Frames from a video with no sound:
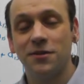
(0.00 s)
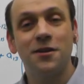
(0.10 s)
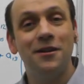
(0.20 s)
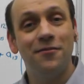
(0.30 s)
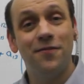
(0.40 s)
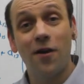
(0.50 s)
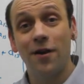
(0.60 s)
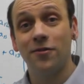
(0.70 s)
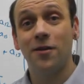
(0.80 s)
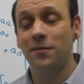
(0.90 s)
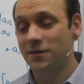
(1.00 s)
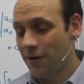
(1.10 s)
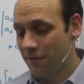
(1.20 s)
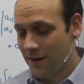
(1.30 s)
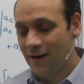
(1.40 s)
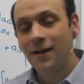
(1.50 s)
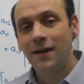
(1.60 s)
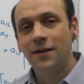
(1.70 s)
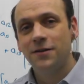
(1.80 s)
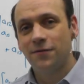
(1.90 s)
So you need five numbers only
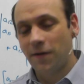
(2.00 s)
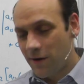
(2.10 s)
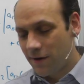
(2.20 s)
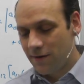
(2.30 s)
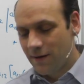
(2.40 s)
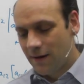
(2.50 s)
to find